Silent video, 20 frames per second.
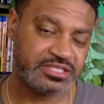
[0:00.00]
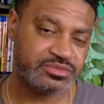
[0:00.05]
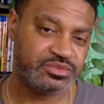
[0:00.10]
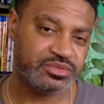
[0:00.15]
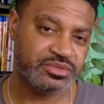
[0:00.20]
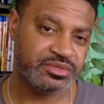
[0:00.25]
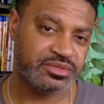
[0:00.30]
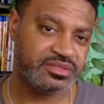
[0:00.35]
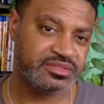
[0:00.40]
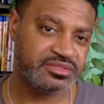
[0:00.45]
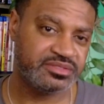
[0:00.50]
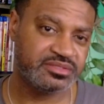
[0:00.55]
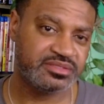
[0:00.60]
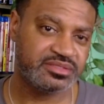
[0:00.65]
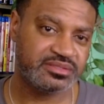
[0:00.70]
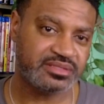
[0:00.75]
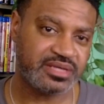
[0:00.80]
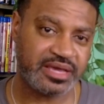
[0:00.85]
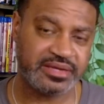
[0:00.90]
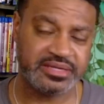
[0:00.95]
towards.
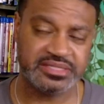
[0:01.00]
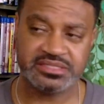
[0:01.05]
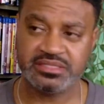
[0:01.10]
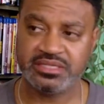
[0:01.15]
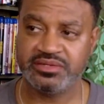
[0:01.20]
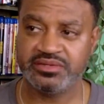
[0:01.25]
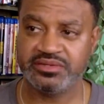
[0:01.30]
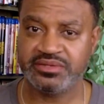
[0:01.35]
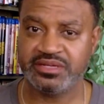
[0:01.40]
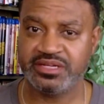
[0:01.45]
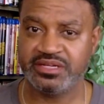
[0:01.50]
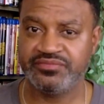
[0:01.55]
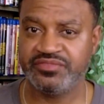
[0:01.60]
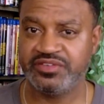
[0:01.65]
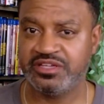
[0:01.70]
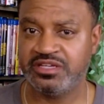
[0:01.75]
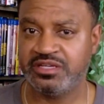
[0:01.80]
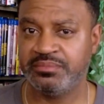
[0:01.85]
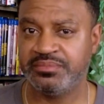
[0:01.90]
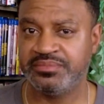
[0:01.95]
I just love great
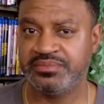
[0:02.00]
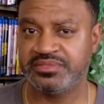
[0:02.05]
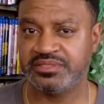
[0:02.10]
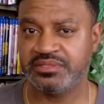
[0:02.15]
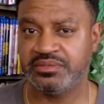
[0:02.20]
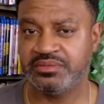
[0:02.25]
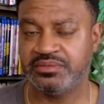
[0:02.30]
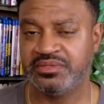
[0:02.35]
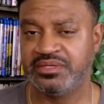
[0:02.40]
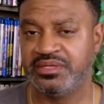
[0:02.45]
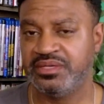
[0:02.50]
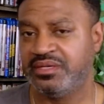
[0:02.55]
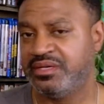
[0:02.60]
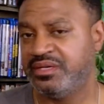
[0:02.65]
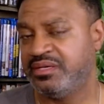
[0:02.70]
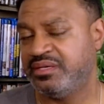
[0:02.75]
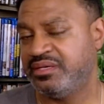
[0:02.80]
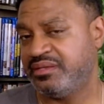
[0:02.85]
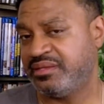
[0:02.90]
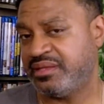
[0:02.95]
films. So
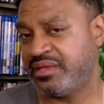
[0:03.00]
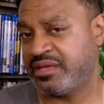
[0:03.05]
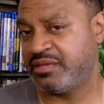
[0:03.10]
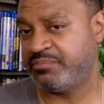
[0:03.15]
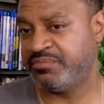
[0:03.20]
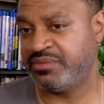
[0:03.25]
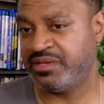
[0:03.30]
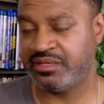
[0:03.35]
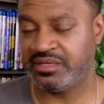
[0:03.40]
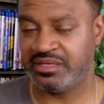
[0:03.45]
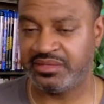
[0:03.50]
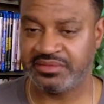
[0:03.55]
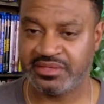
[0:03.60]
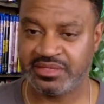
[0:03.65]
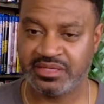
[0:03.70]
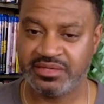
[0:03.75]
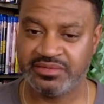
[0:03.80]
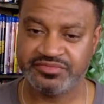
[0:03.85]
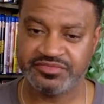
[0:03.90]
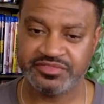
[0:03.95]
they can be
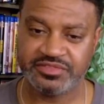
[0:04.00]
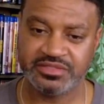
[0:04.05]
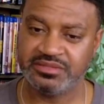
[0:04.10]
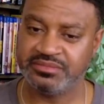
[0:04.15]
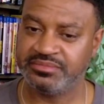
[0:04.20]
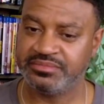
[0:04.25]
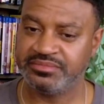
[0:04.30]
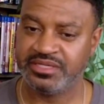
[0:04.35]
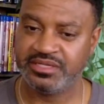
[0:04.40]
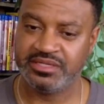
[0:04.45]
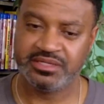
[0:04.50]
anything from